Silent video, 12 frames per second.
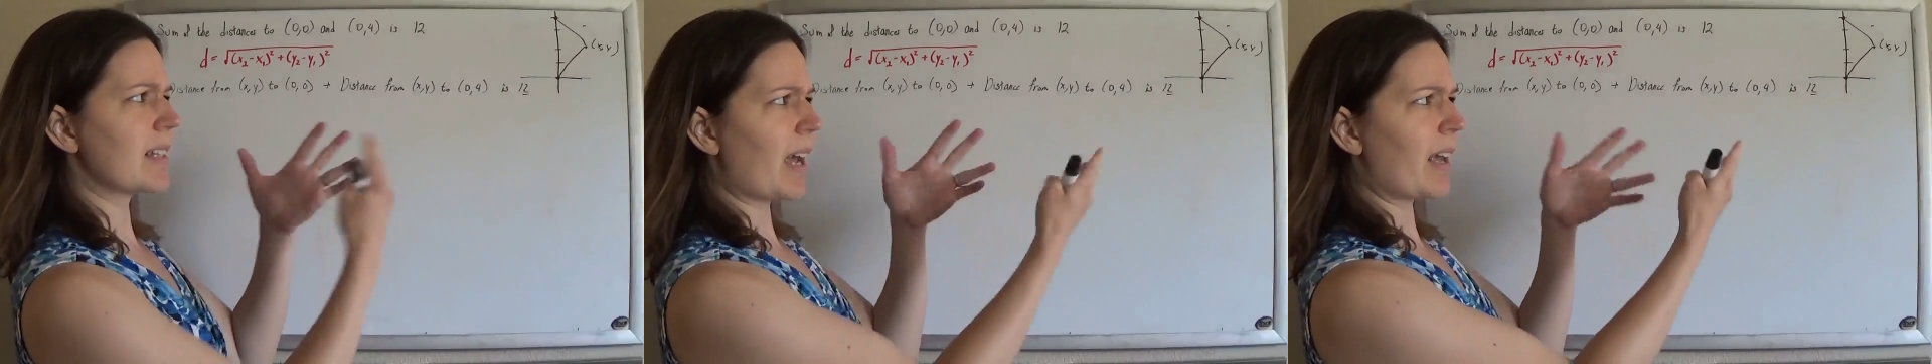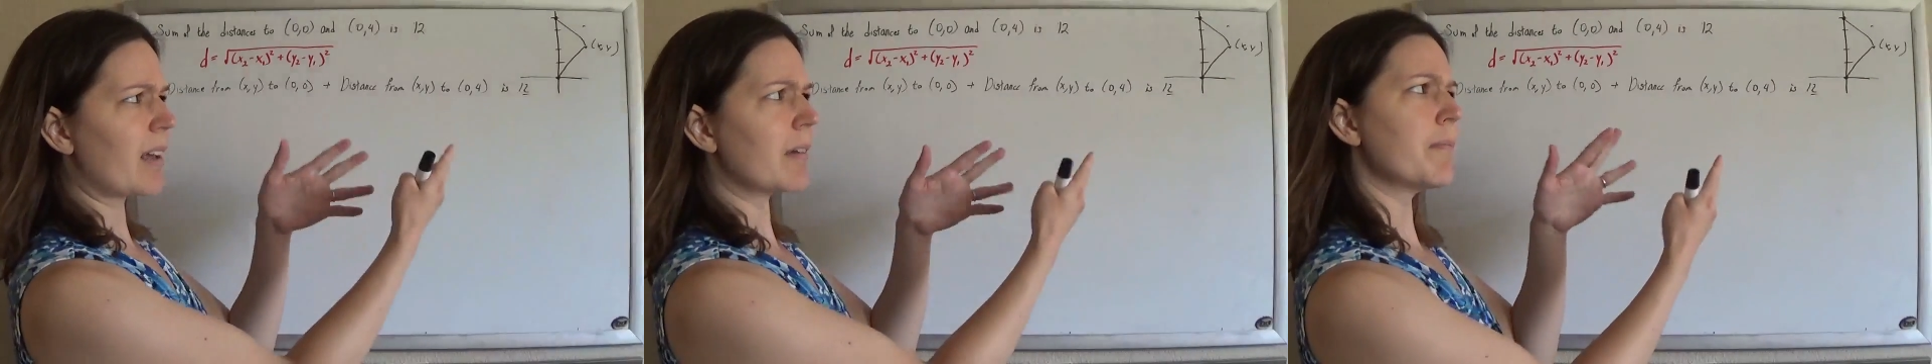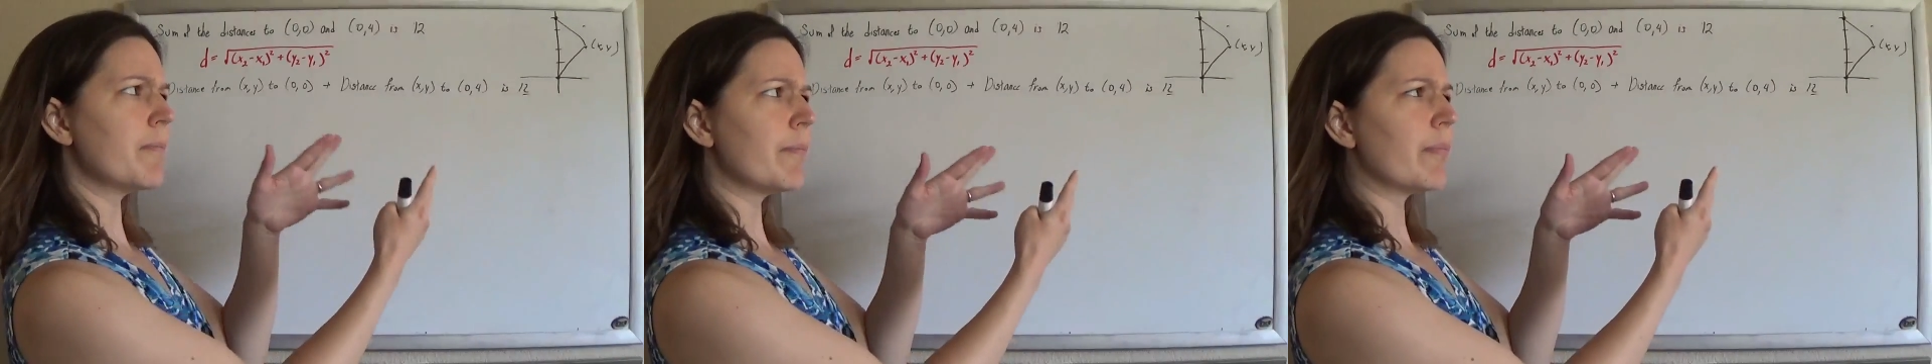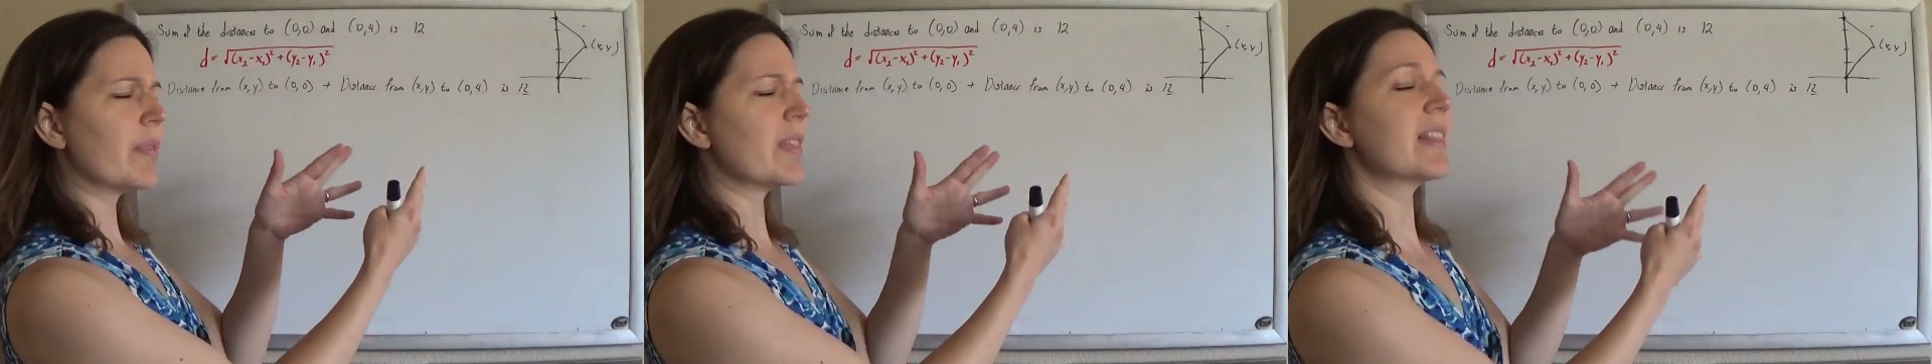like,
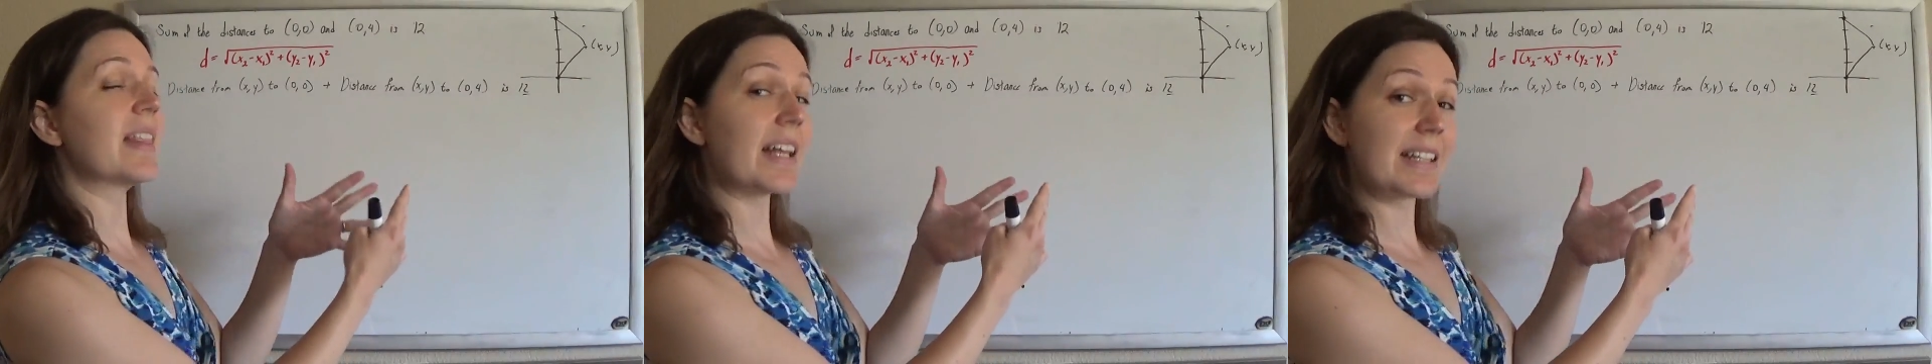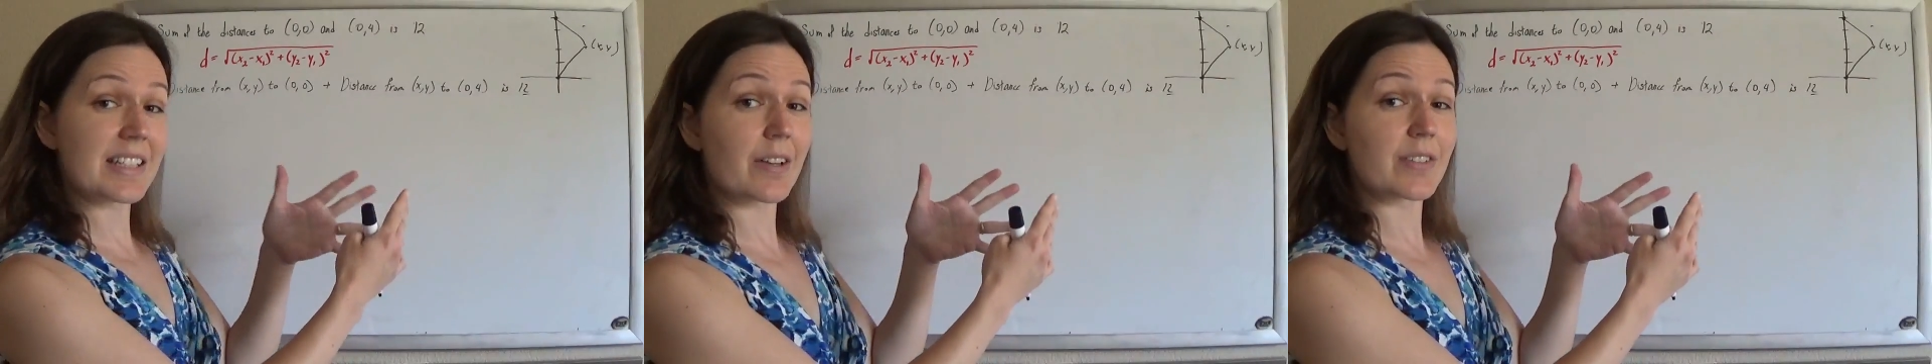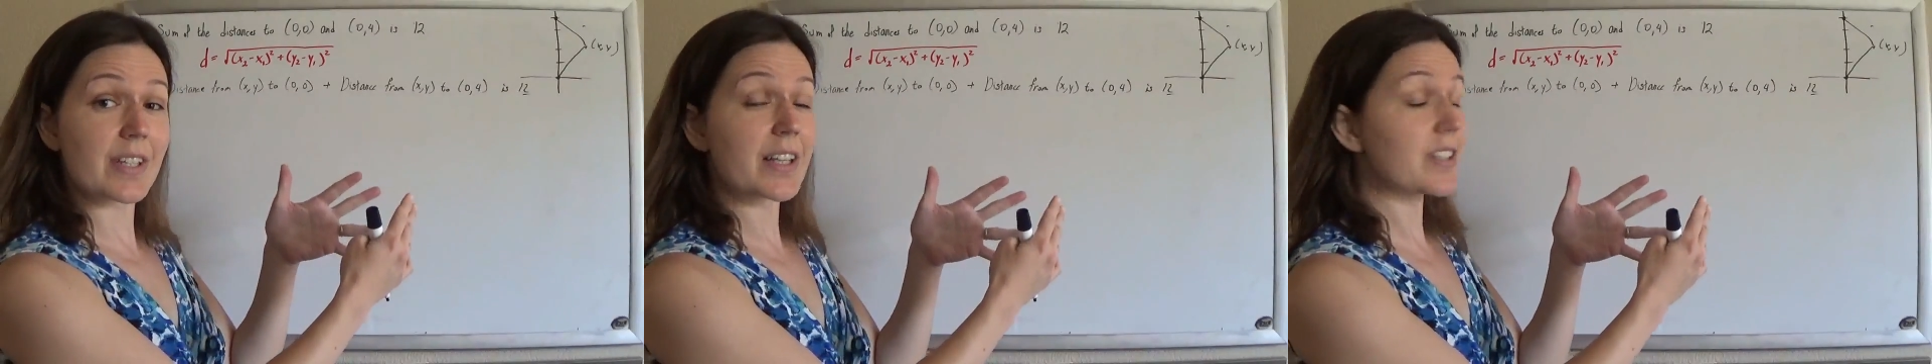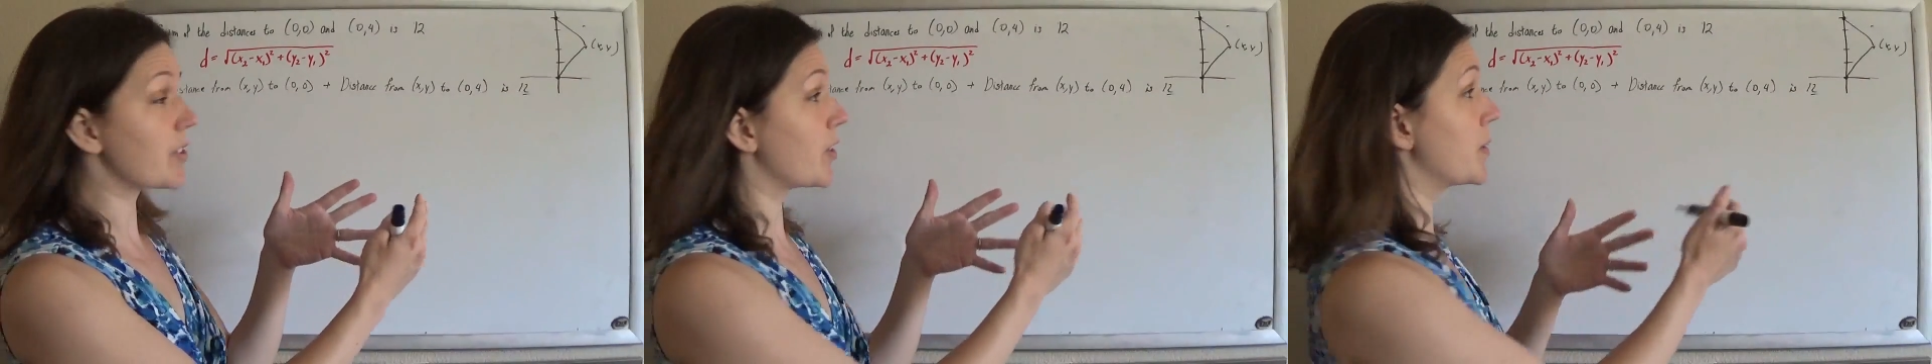hmm, that sounds like
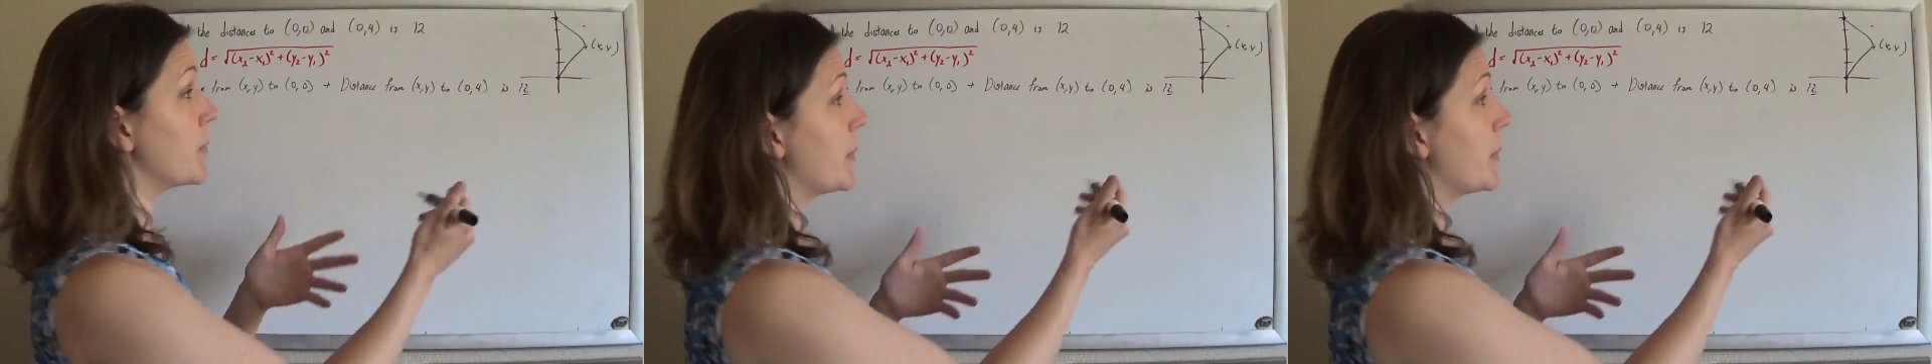it's going to